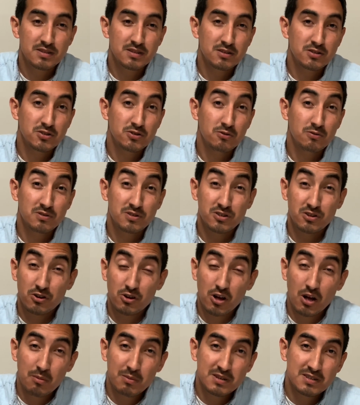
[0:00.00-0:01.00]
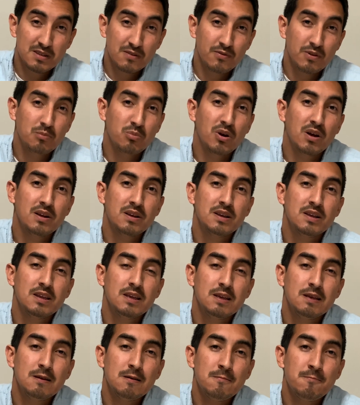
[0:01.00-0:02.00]
You can show us your comics if you brought
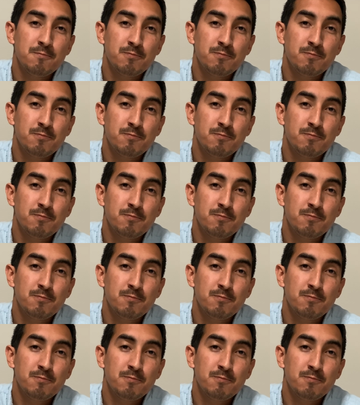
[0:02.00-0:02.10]
any.